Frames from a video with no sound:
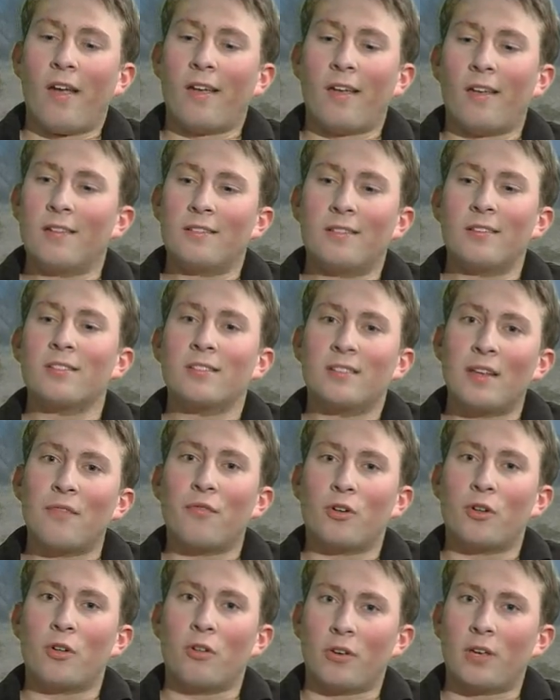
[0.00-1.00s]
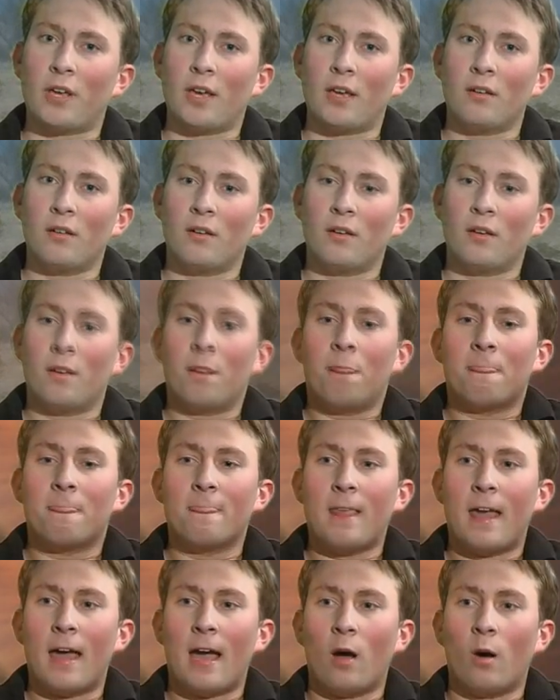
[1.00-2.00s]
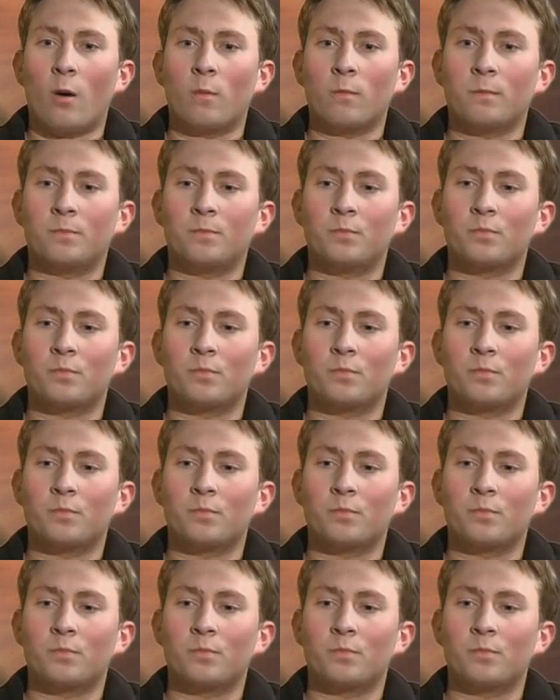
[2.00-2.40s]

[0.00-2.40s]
it's just difficult, okay? Now,